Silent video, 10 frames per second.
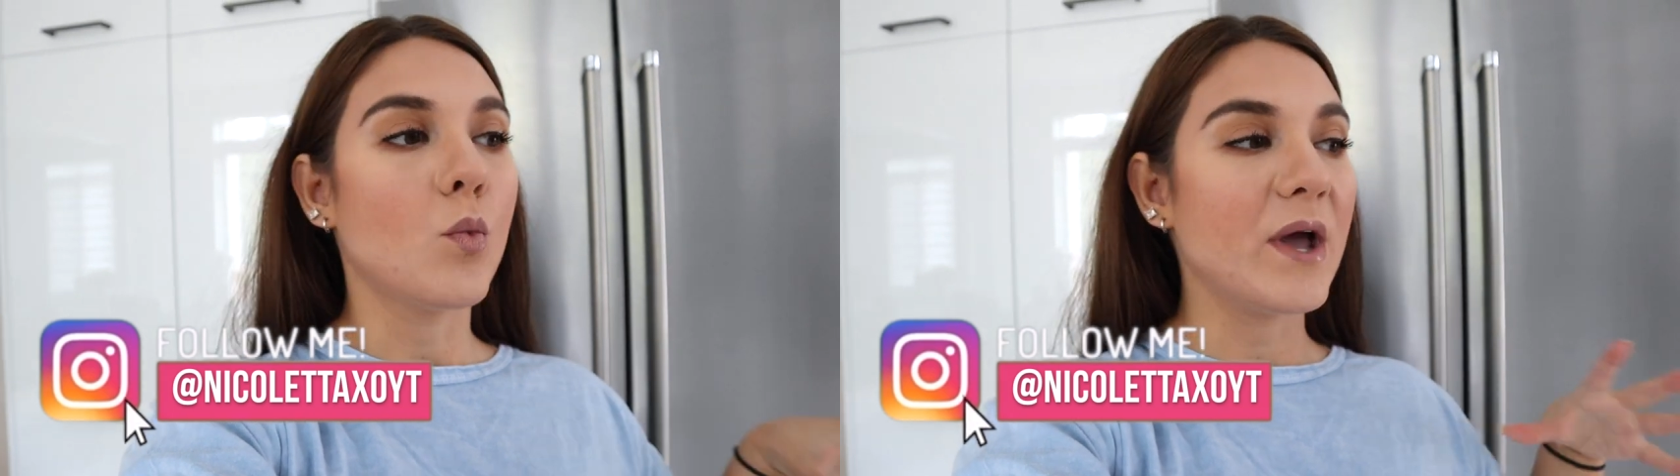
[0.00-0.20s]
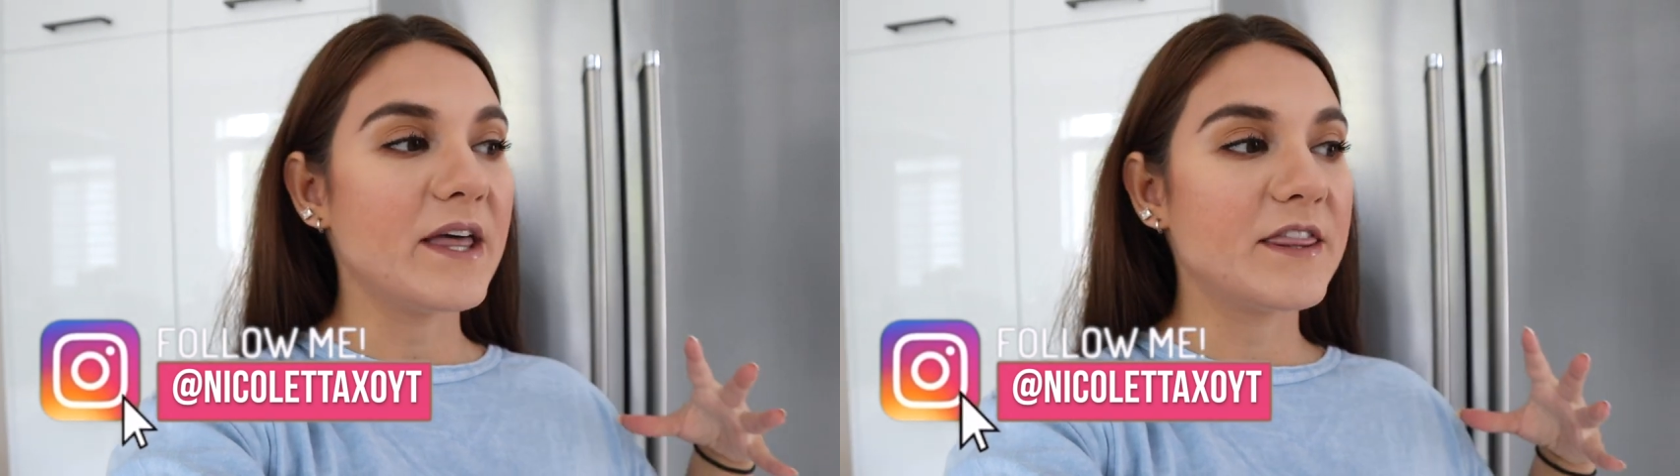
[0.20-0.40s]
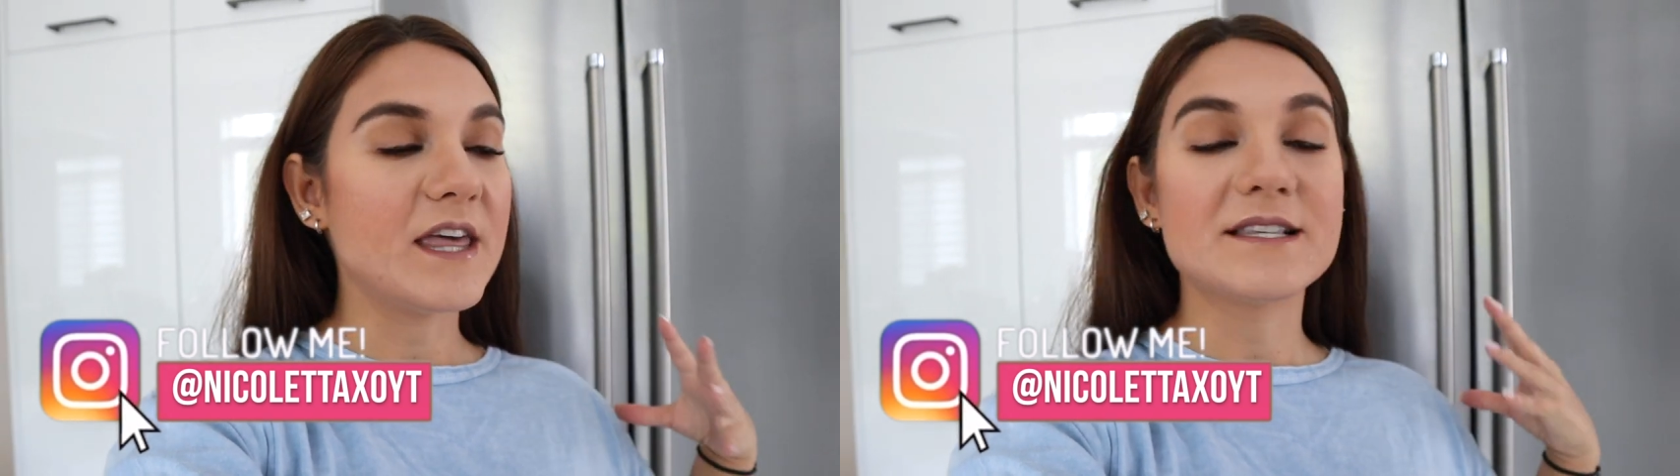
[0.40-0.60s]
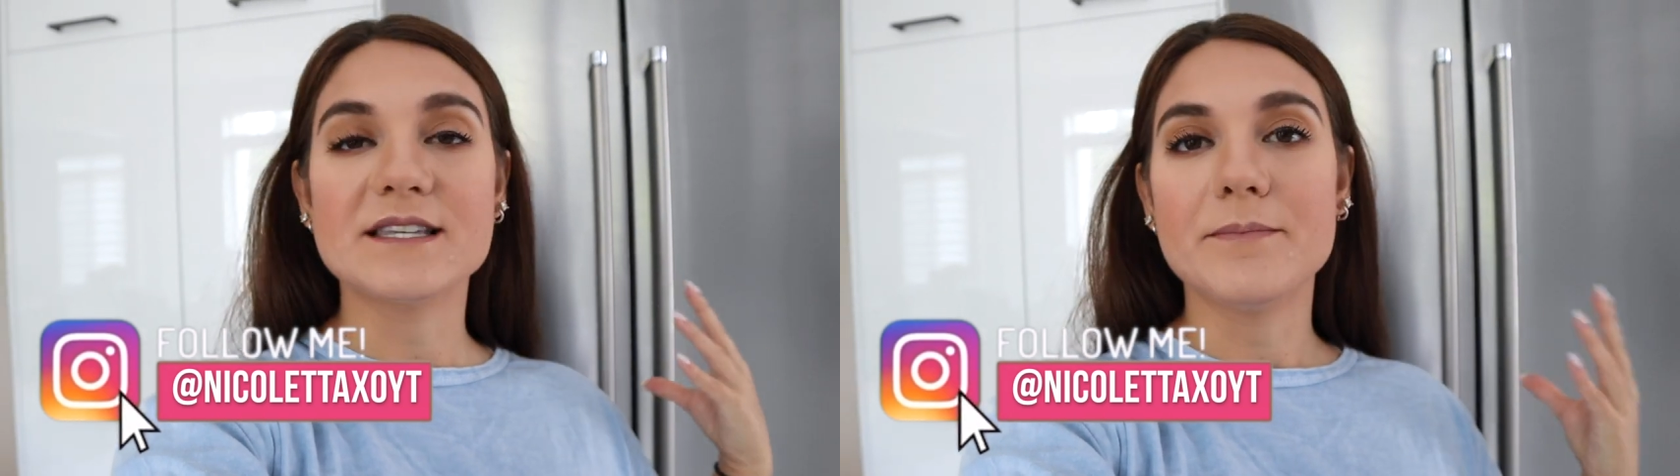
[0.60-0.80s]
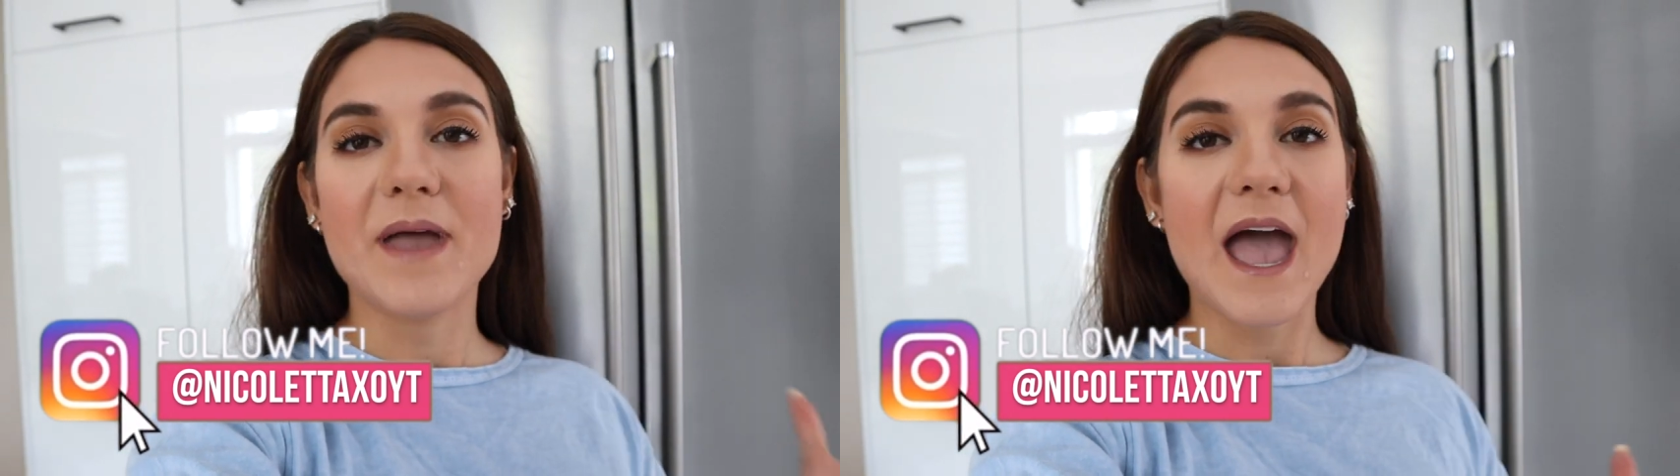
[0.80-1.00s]
with
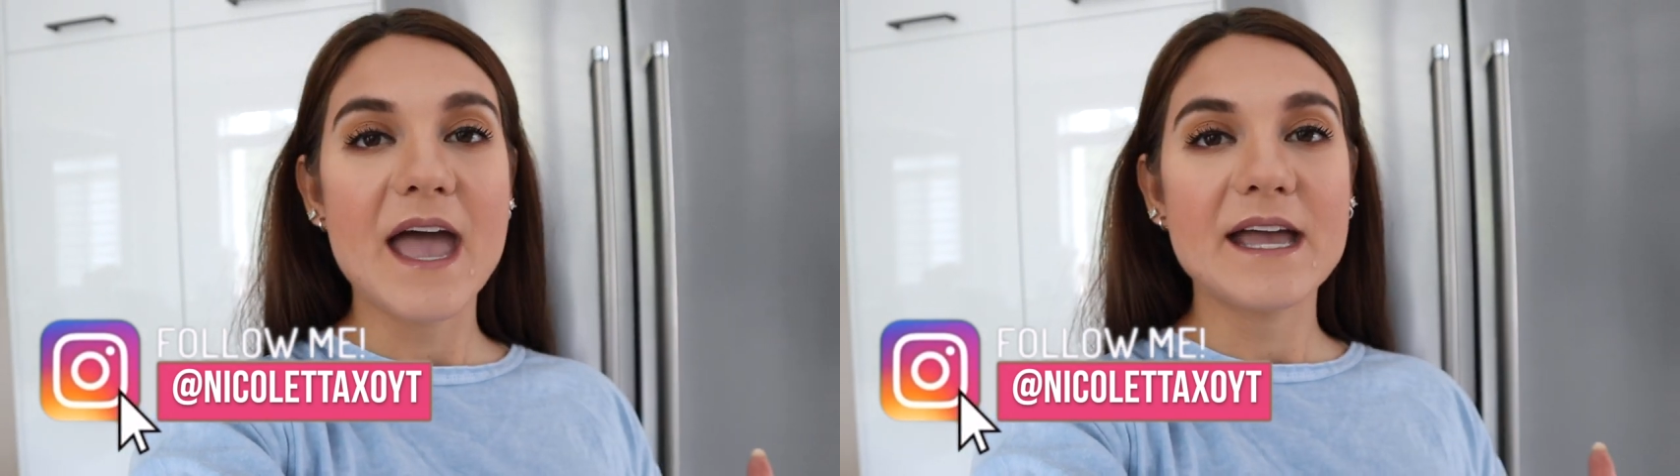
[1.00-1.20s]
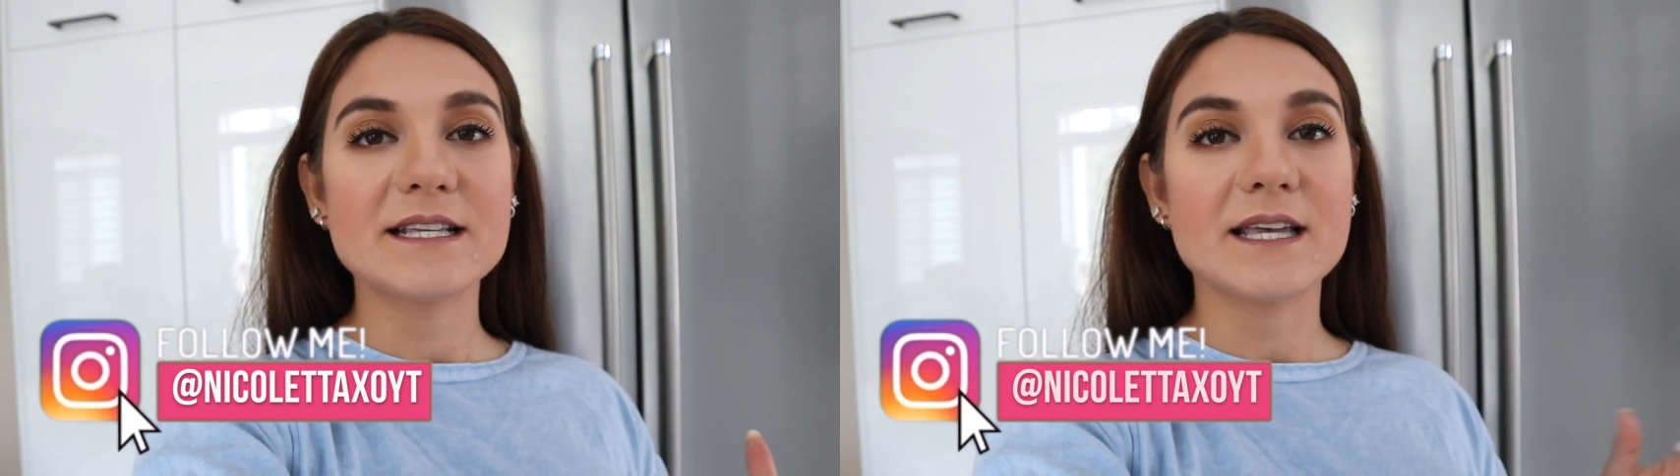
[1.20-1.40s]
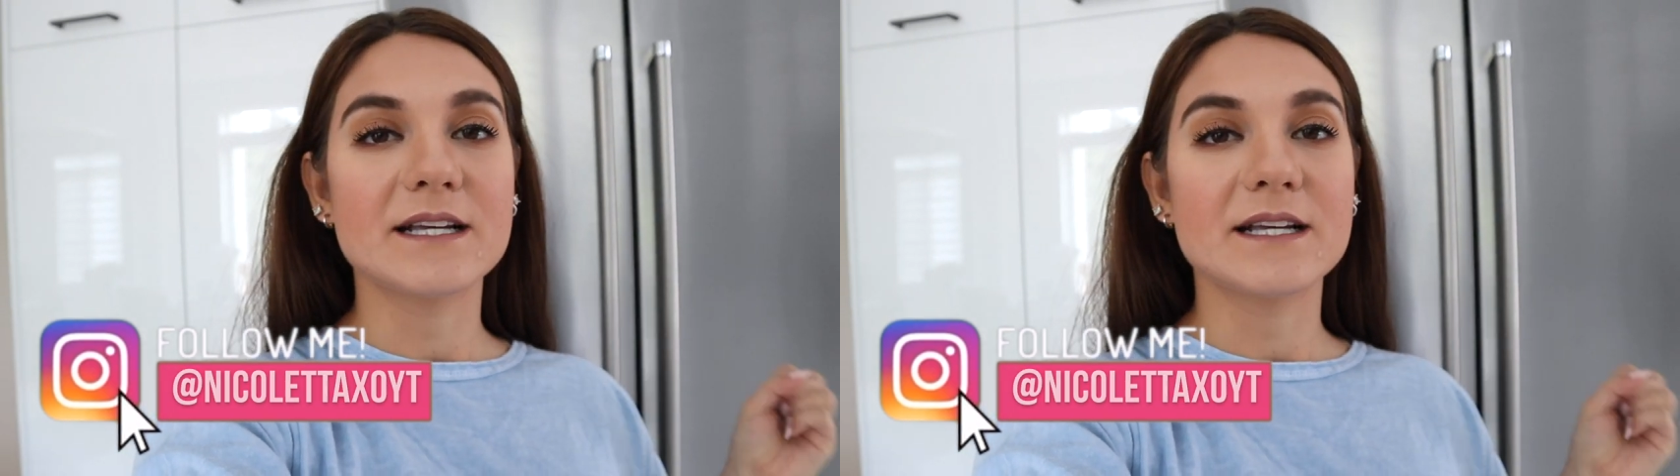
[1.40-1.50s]
some eggs